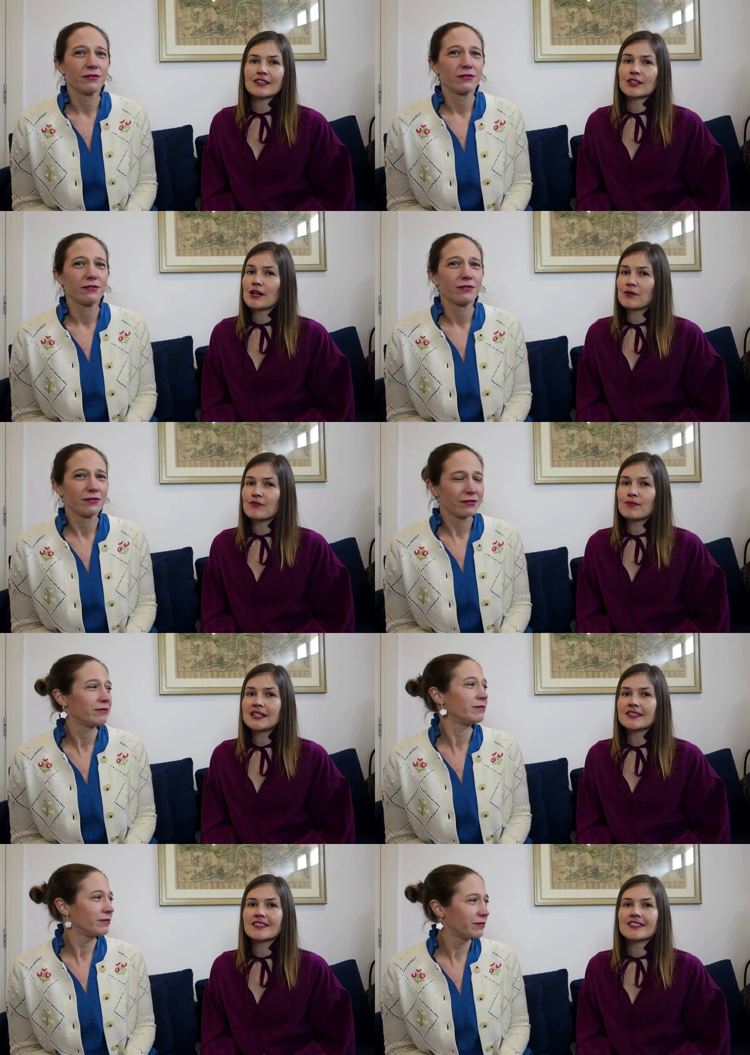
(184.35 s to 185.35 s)
Speaker 1: couple of
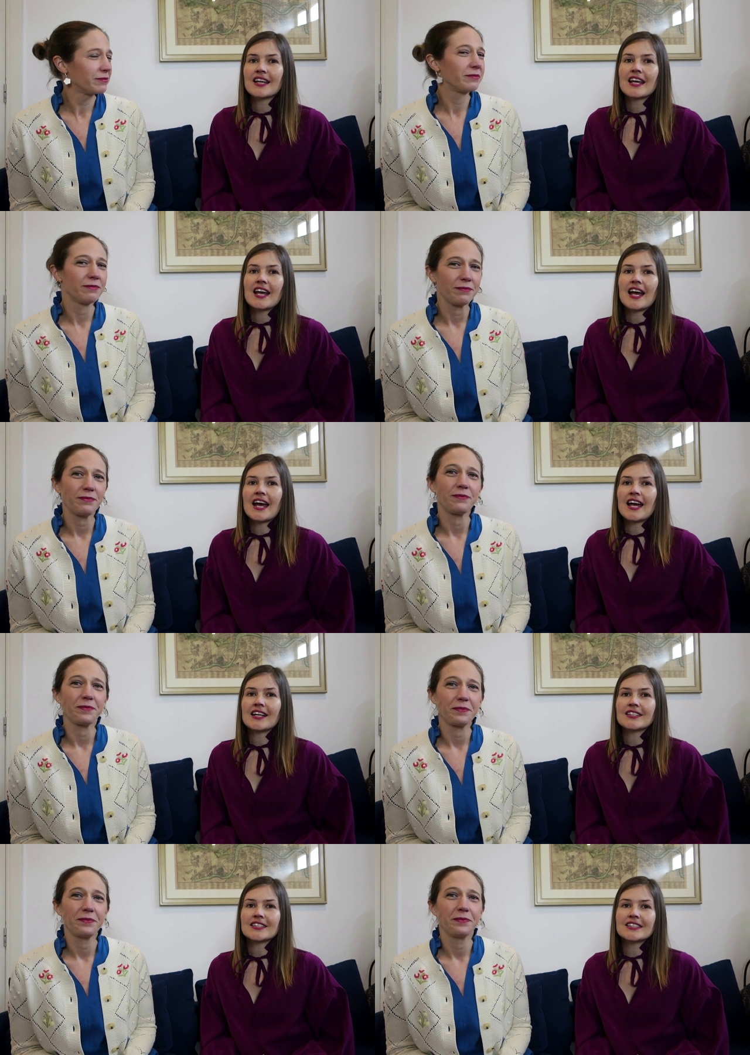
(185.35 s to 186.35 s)
months
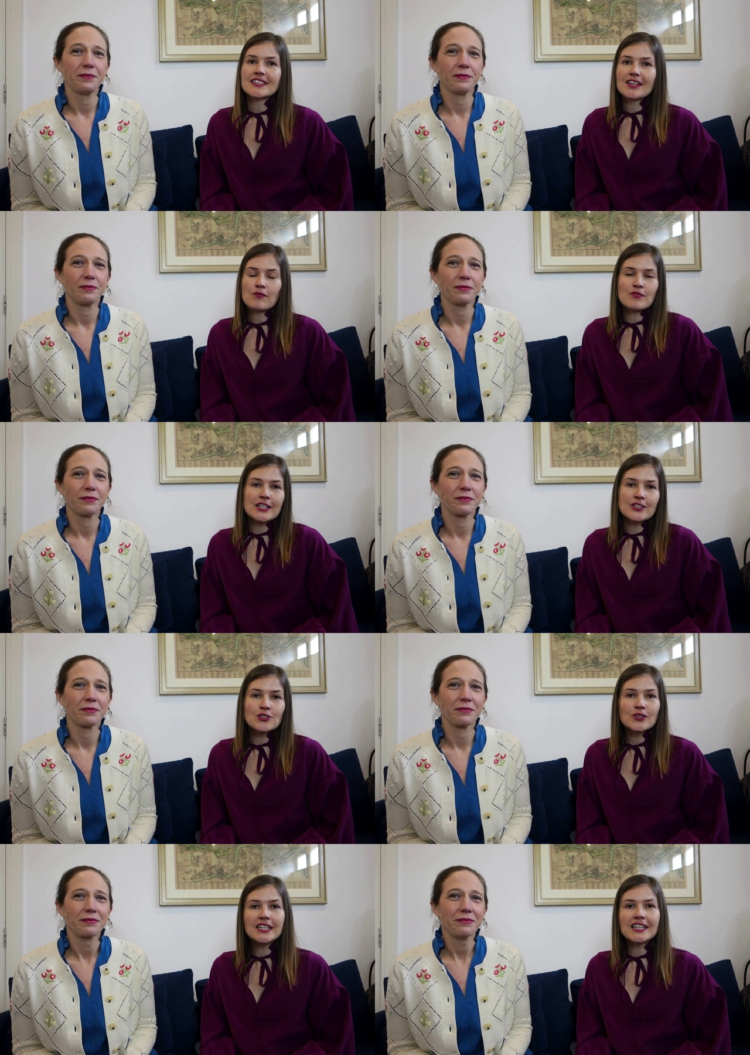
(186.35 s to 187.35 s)
and I'm really
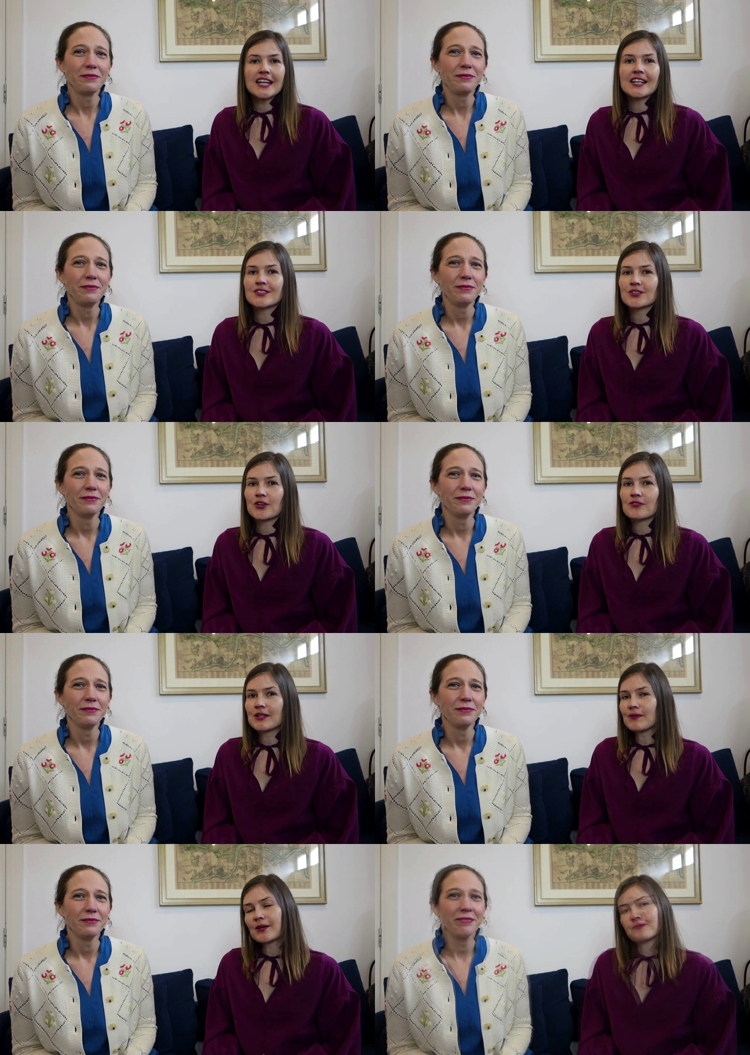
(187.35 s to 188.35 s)
enjoying it and it's going
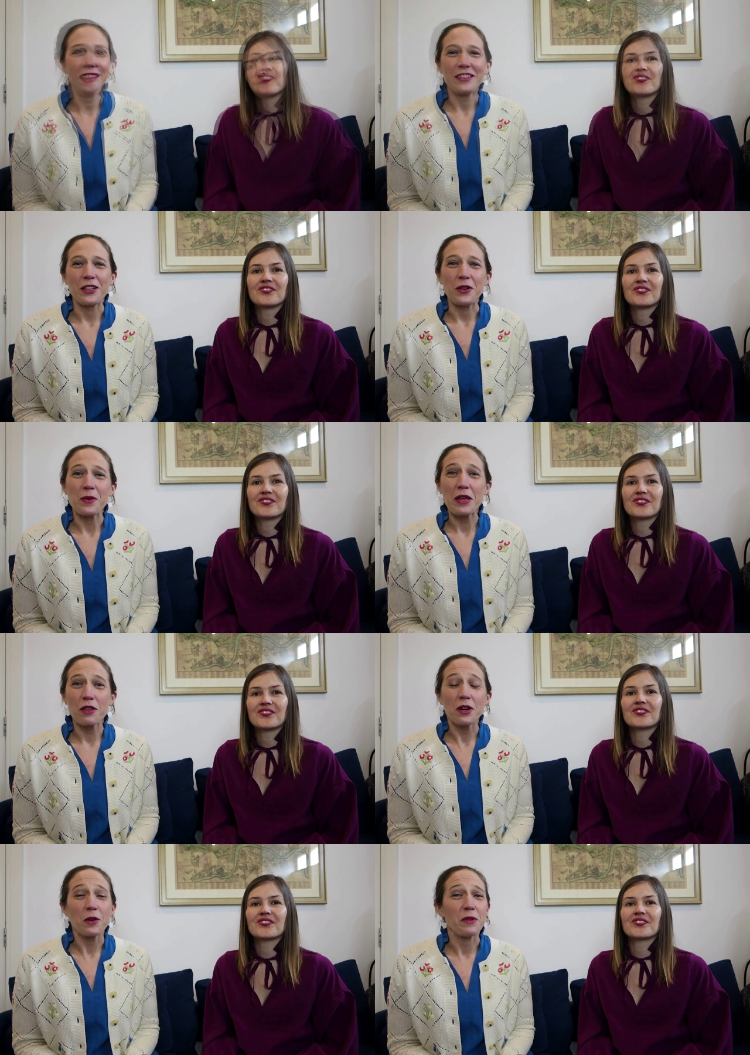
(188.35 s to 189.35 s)
really well. So yeah, we
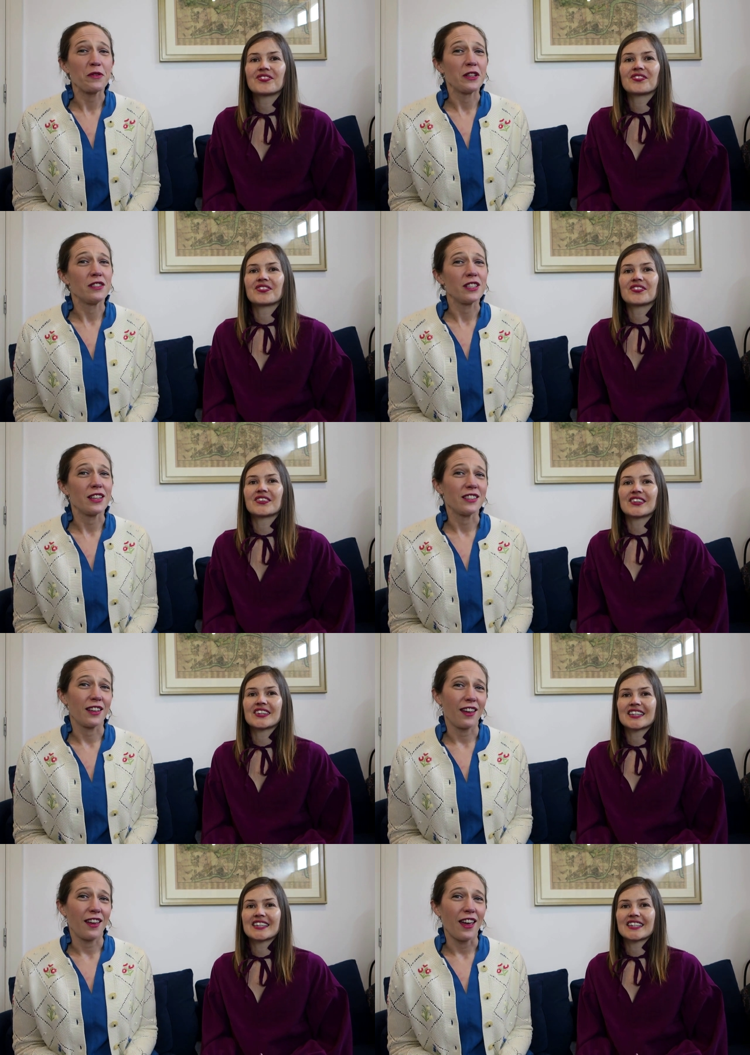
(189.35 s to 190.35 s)
thought it would be fun to get
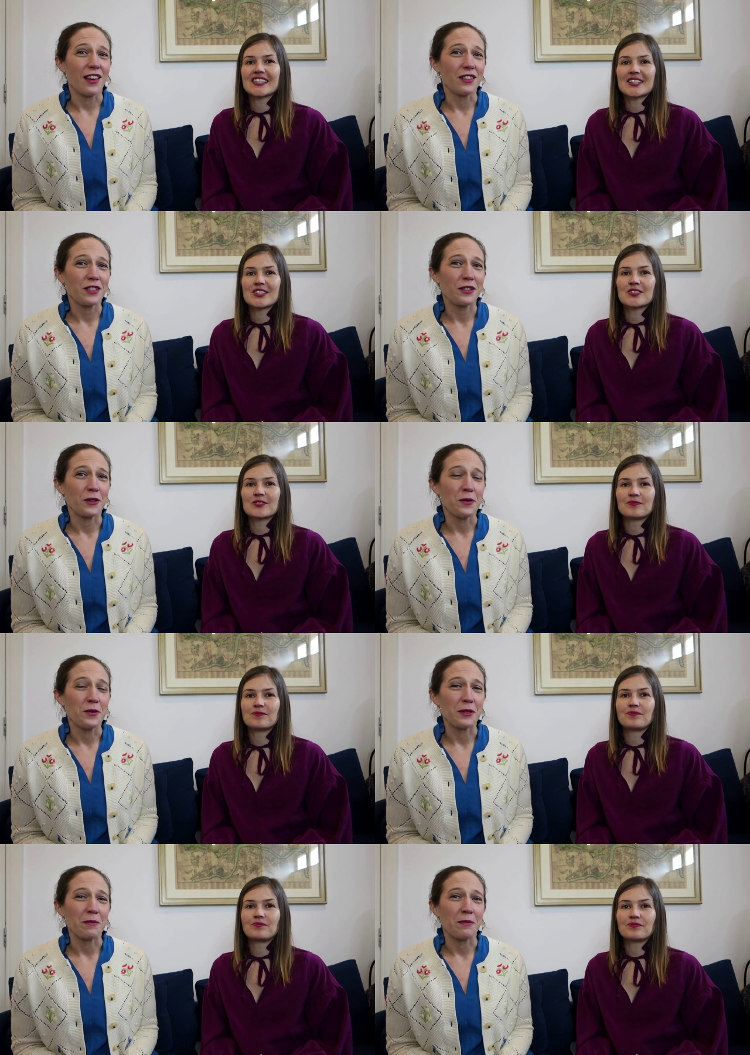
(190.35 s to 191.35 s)
Speaker 2: together and sew
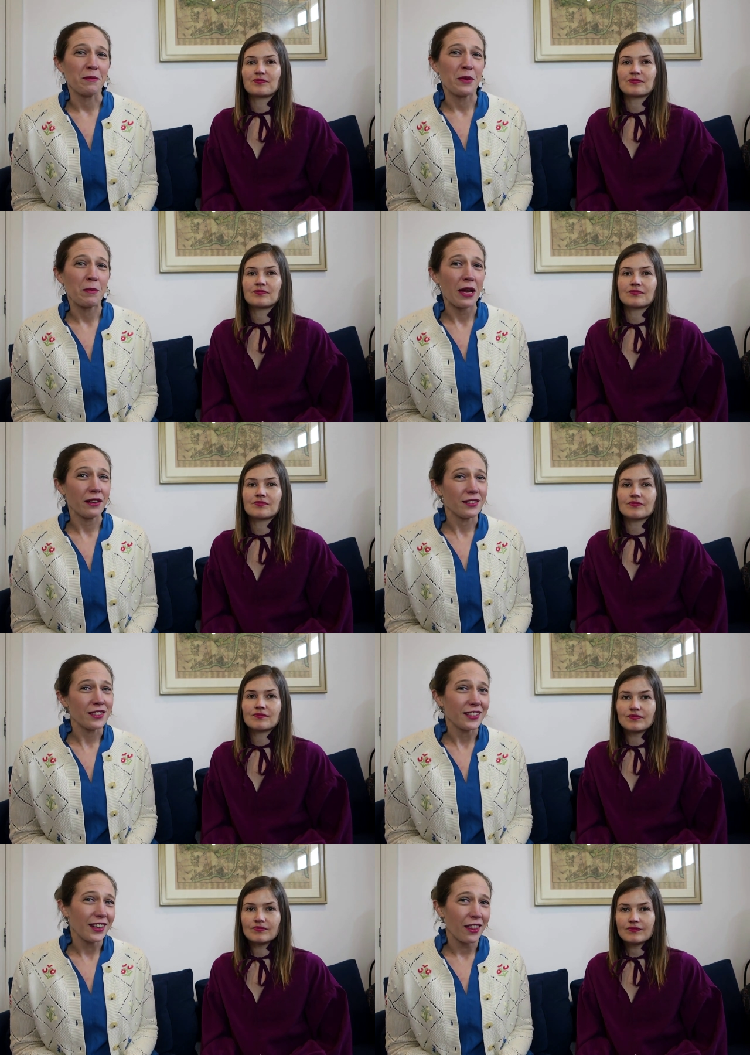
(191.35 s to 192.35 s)
some patterns
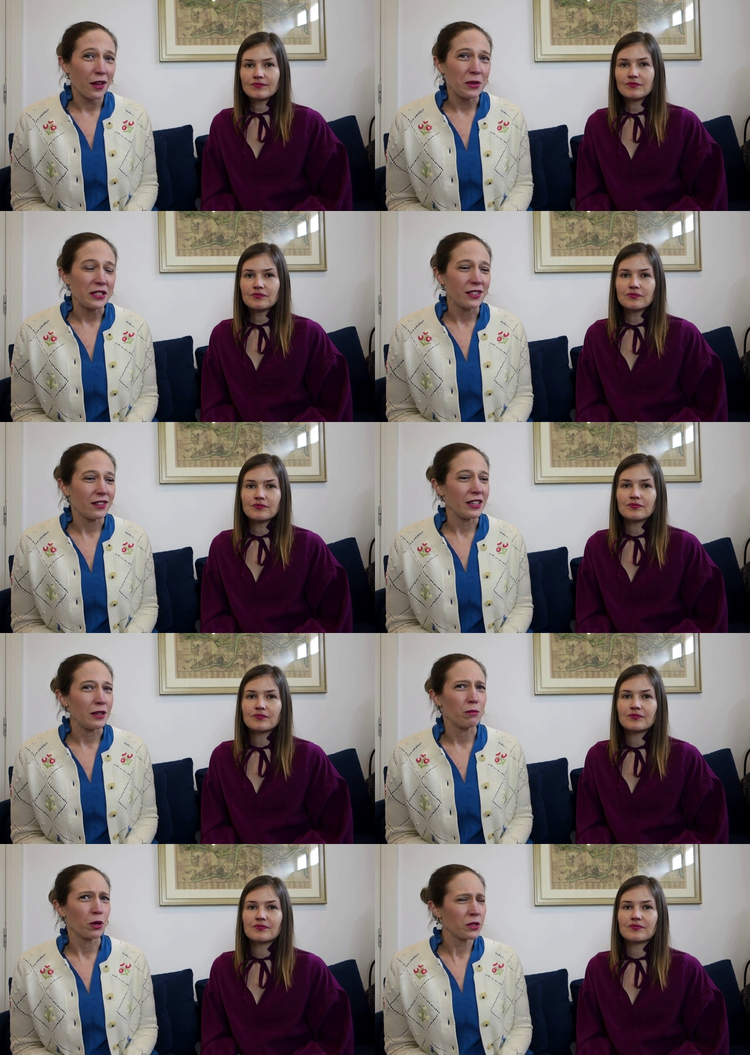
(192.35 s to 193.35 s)
together. We did the
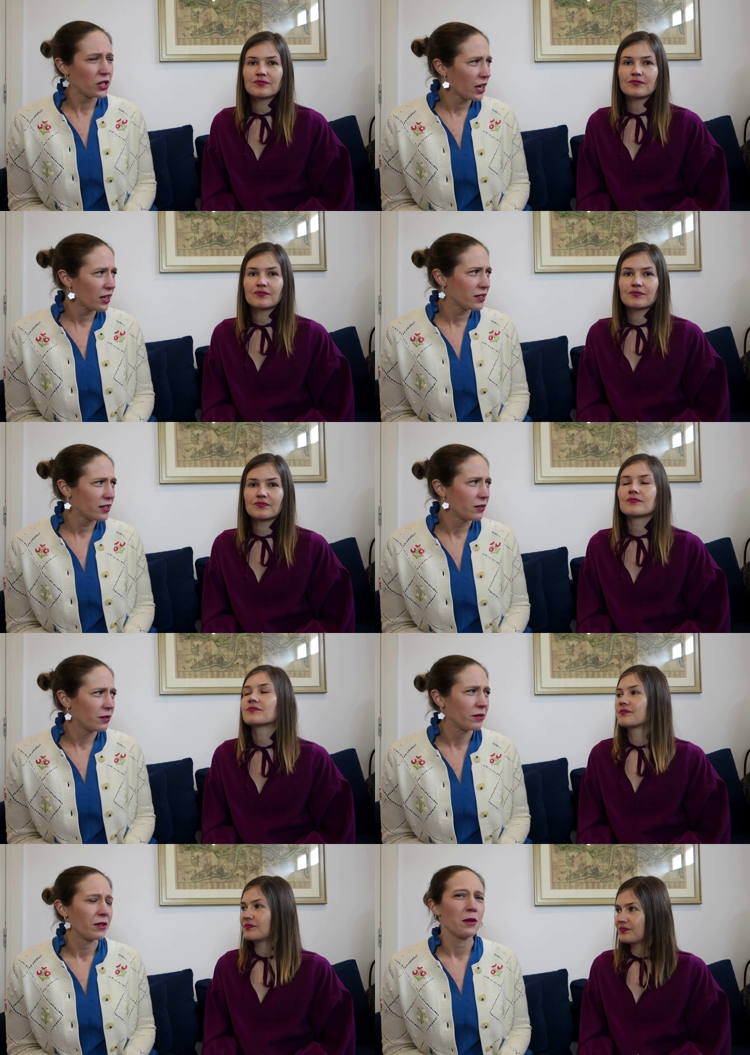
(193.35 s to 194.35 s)
bomber jacket
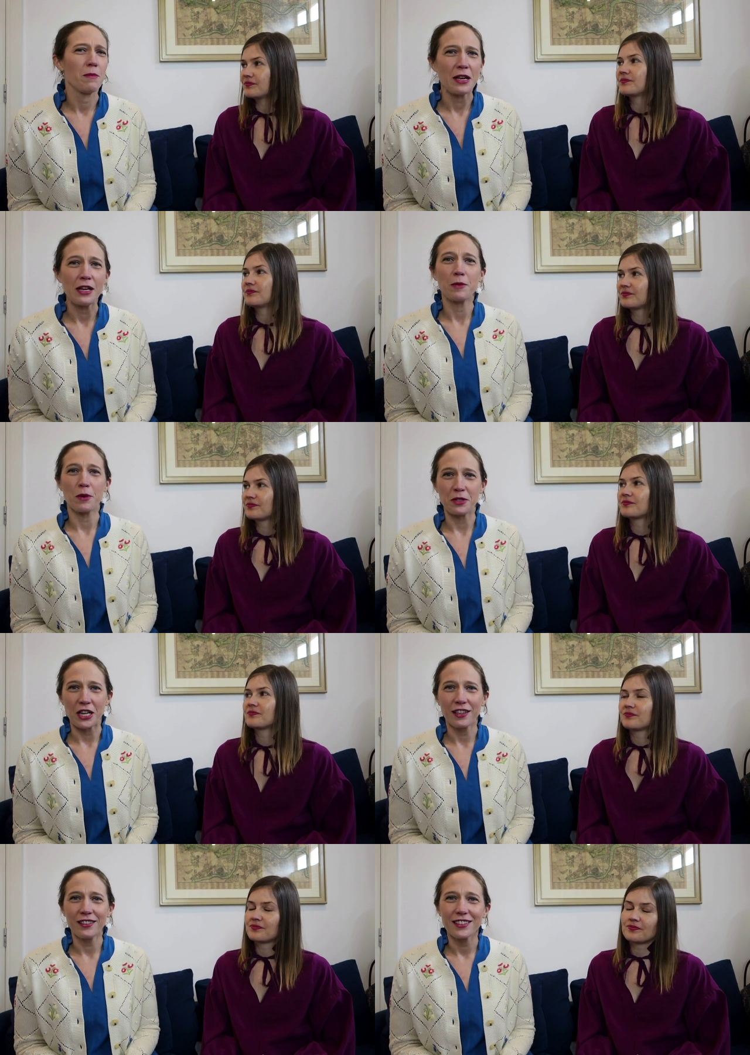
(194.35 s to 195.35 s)
Amelia bomber
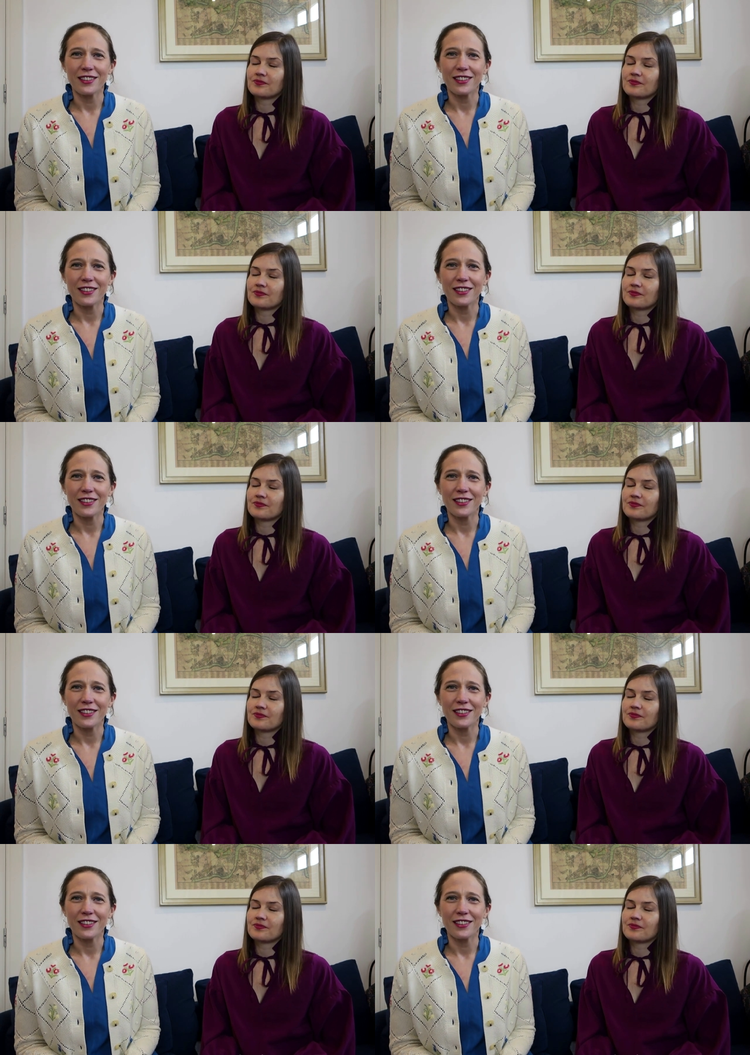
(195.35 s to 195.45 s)
jacket